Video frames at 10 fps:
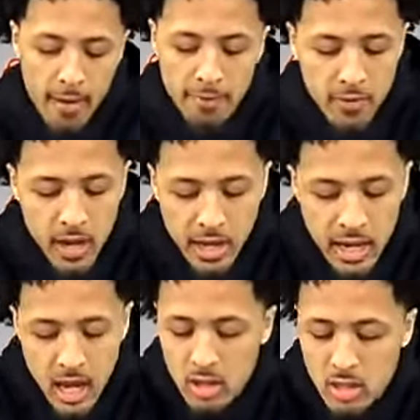I feel like
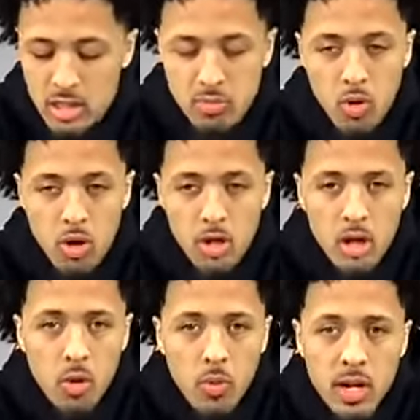now it's just more, you
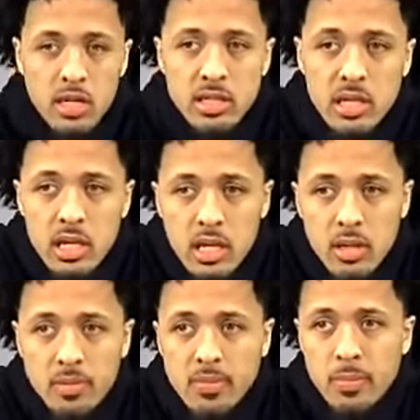know, what I see
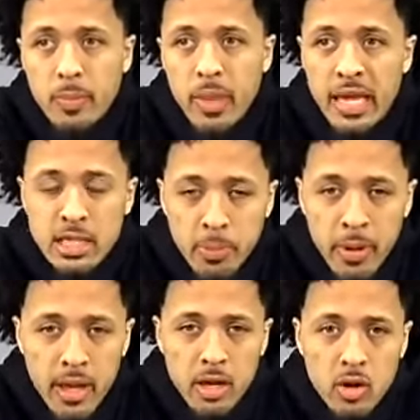each
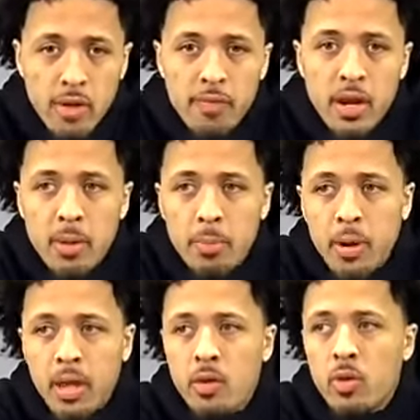play. You know, I feel like I'm
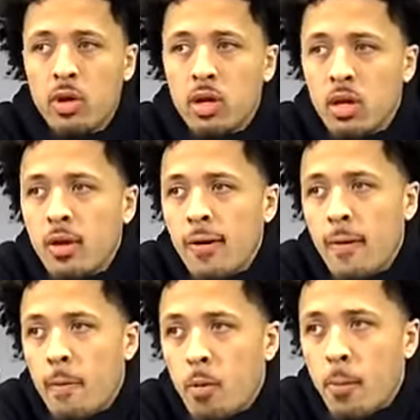playing with
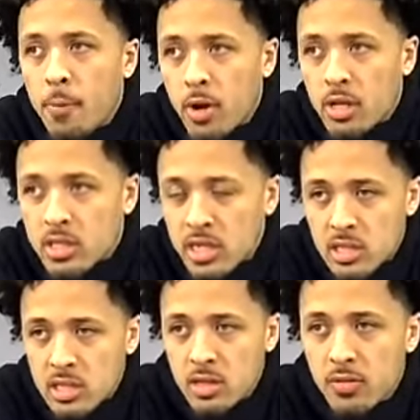more pure
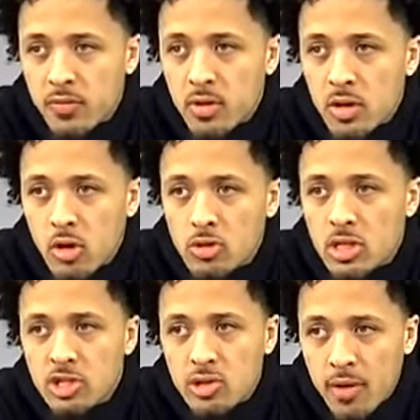intentions of, you know,
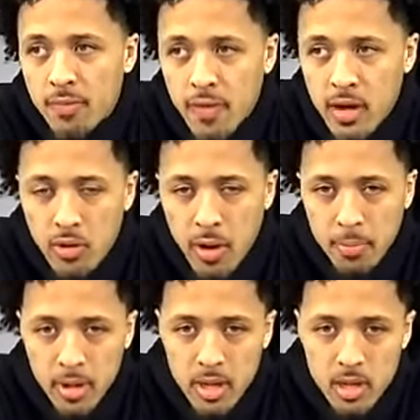just trying to find the right
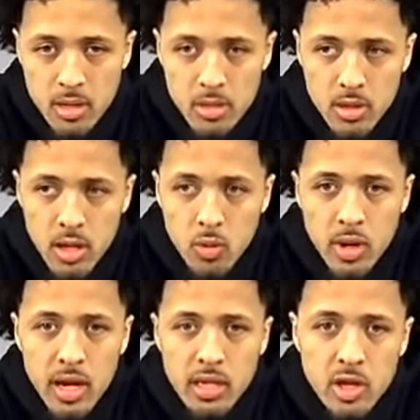play.
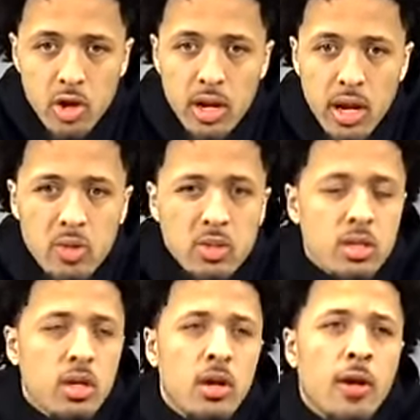Whereas early I was
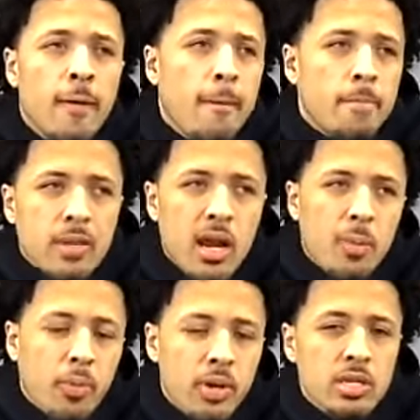kind
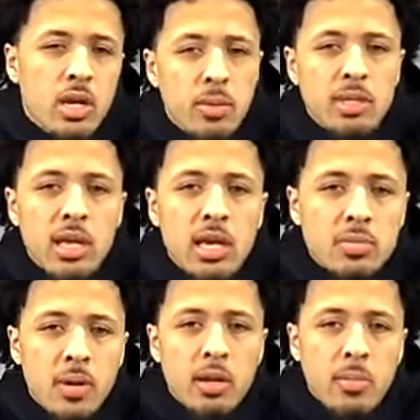of predetermined to things
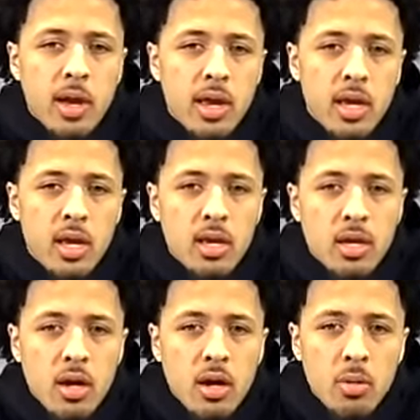probably in my head
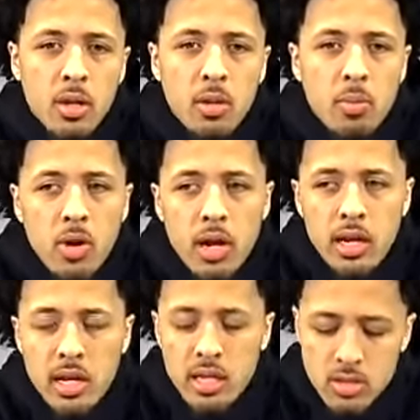a little more than I
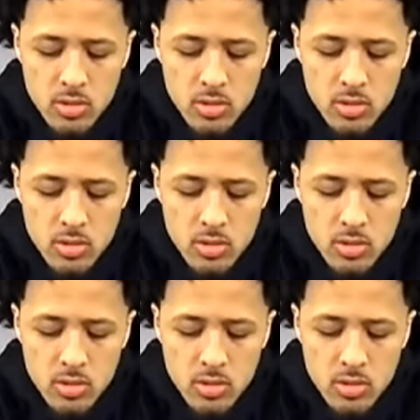needed to.